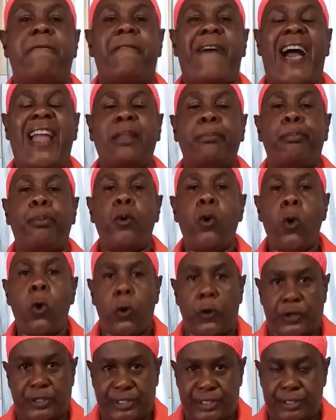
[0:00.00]

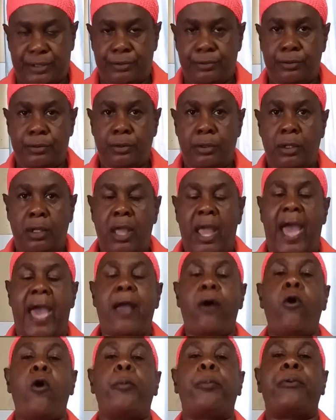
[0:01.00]
Valport.
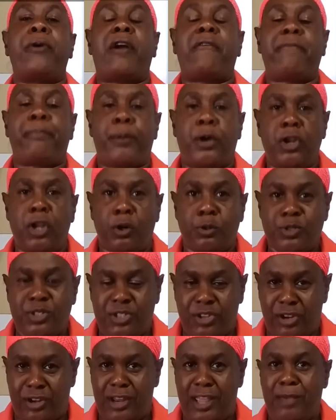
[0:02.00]
I hope we have
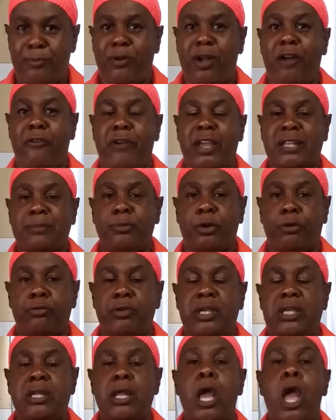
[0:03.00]
pronounced your name correct,
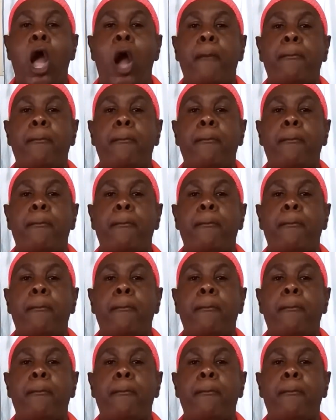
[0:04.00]
Marine.